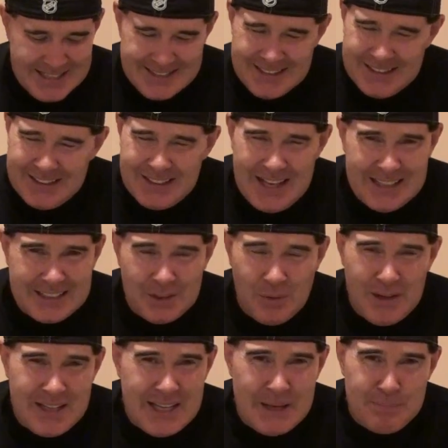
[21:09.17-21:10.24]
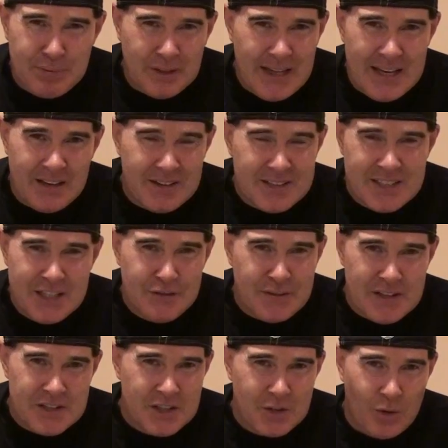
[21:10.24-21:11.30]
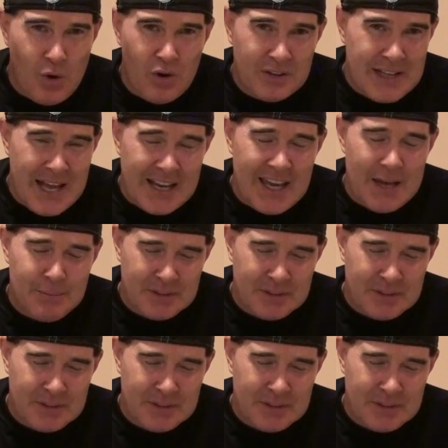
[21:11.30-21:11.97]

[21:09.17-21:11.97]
Didn't like the way they played on defense at all in that game,